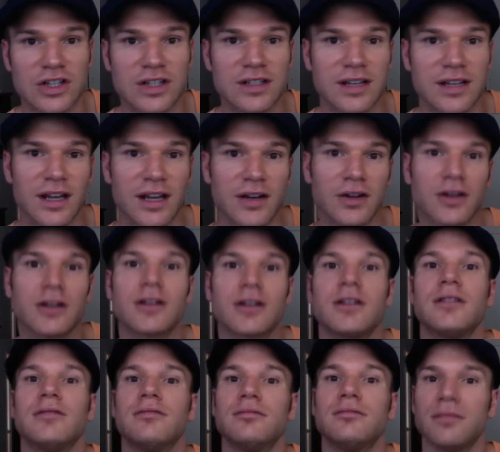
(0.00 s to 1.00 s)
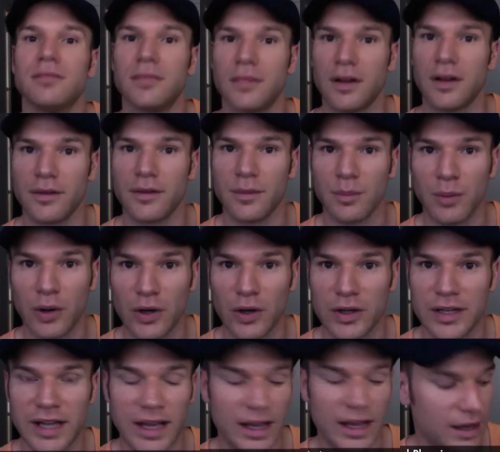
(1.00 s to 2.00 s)
container per
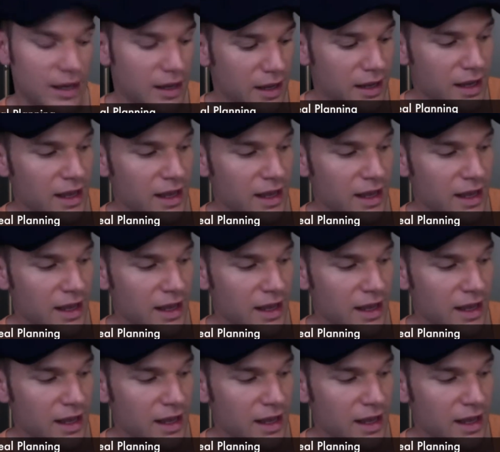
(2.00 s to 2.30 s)
day.